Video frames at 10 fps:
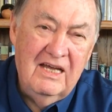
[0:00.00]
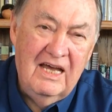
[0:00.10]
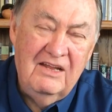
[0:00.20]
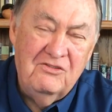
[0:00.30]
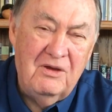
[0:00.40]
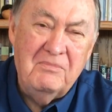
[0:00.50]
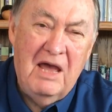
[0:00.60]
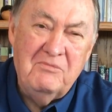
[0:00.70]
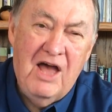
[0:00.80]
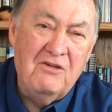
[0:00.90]
And
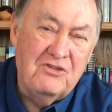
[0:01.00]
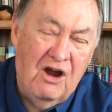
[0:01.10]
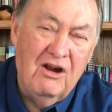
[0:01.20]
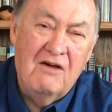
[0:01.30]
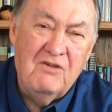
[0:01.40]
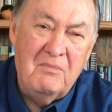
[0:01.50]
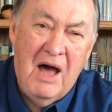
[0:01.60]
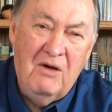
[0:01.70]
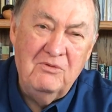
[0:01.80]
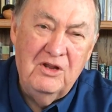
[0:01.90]
sometimes I'll start off on
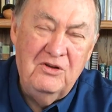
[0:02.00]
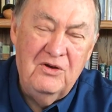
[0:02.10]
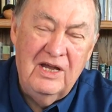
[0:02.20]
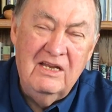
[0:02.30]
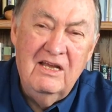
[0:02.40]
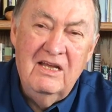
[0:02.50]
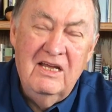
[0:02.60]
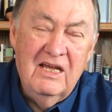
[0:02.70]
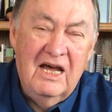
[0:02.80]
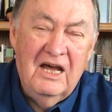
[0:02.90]
my own to do it.
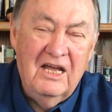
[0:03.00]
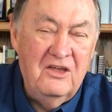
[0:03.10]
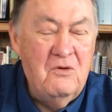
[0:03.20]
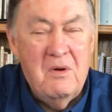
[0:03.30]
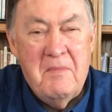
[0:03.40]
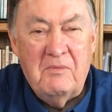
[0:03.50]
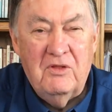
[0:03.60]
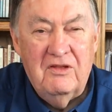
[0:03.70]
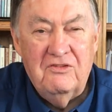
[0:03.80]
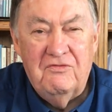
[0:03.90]
You
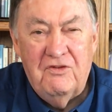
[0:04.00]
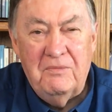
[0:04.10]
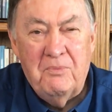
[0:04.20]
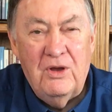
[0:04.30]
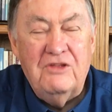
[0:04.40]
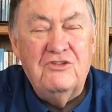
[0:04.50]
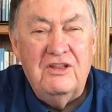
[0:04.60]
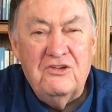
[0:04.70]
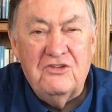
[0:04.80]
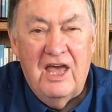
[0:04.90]
remember the footprints
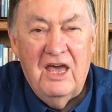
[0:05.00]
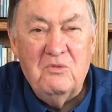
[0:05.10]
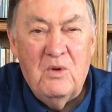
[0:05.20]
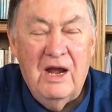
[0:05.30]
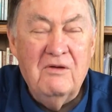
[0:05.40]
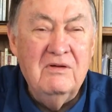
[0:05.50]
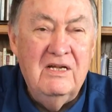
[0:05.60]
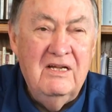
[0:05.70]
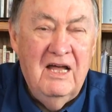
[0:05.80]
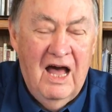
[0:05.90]
in the sand where
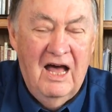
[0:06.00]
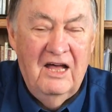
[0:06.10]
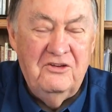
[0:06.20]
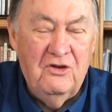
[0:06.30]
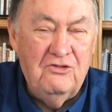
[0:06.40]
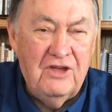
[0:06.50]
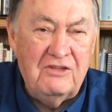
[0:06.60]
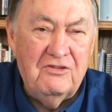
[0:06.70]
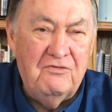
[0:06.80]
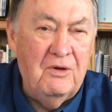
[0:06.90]
two
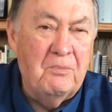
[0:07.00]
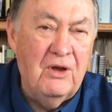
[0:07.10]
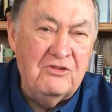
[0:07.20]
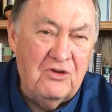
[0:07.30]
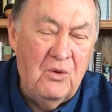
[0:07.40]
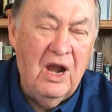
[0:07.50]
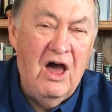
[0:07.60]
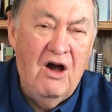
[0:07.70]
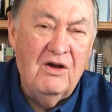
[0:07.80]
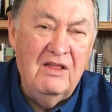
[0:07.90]
sets of footprints go
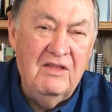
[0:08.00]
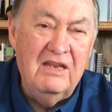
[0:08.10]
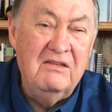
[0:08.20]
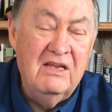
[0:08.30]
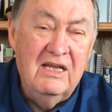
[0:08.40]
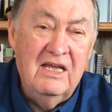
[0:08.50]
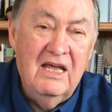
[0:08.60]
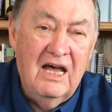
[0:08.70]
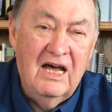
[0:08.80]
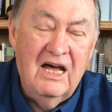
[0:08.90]
along, and then
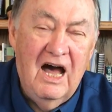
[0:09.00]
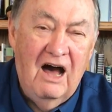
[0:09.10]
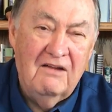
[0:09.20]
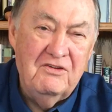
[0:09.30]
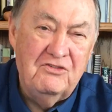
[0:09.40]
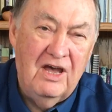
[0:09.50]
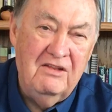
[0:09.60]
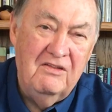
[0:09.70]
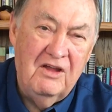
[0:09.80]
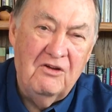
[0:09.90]
all of a
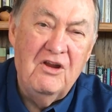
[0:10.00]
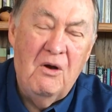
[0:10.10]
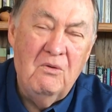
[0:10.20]
sudden there are